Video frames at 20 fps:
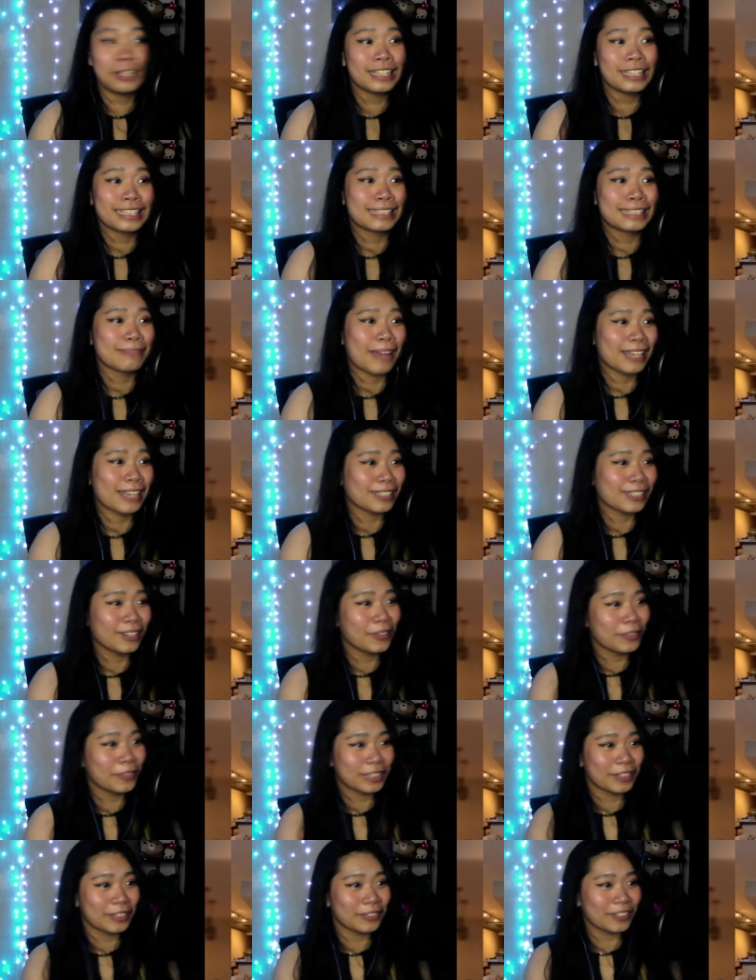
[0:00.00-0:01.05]
smash all over
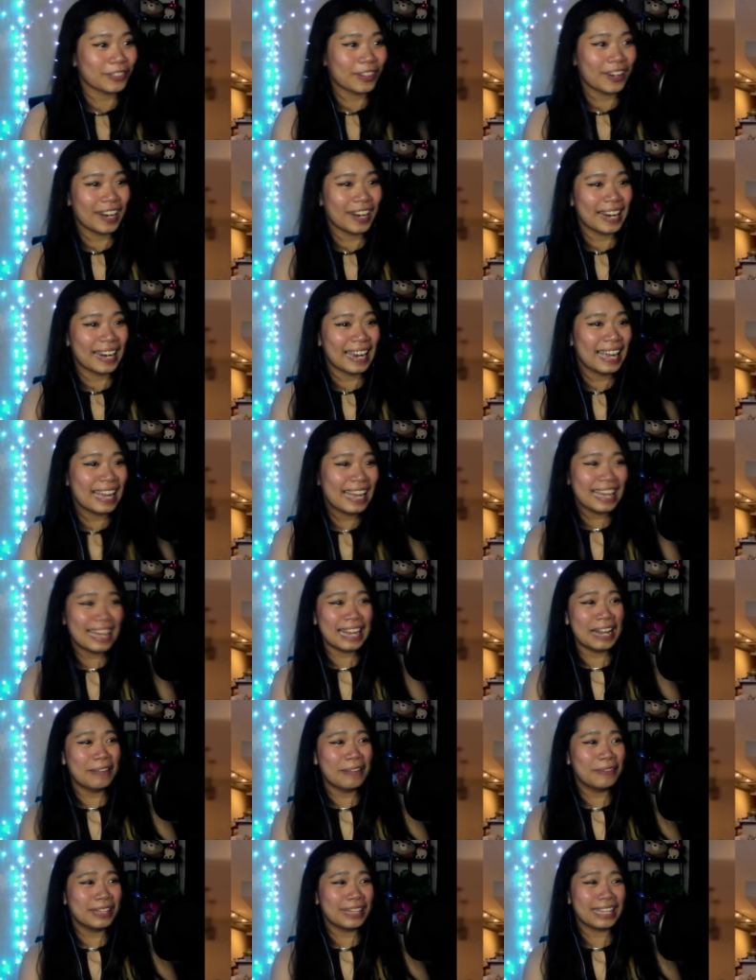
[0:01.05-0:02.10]
the floor. I'd
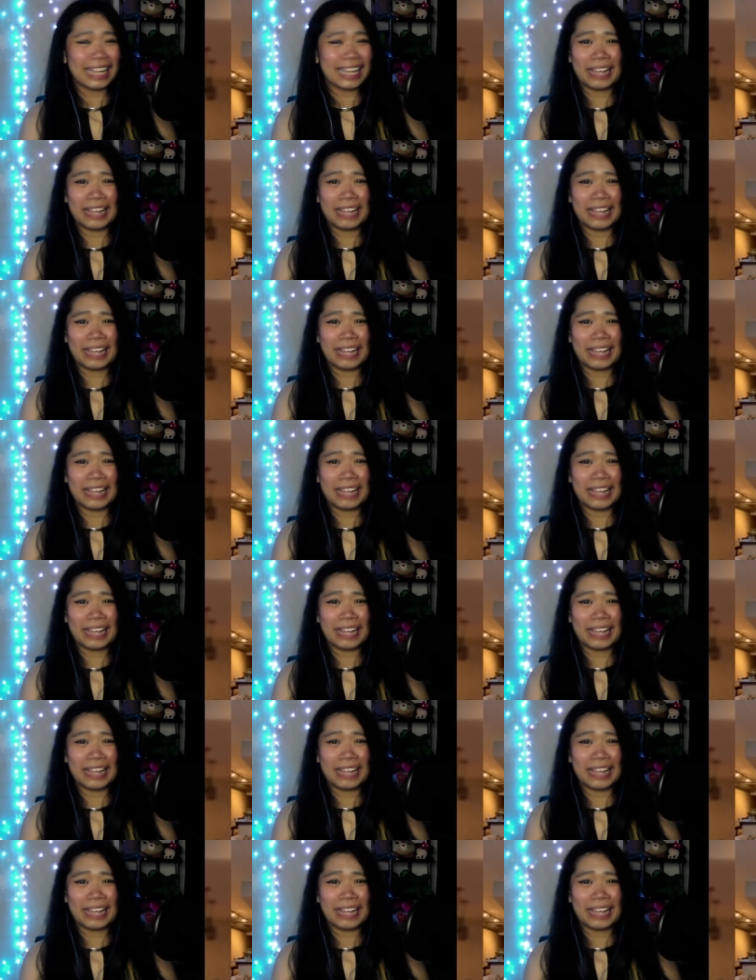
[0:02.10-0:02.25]
be like,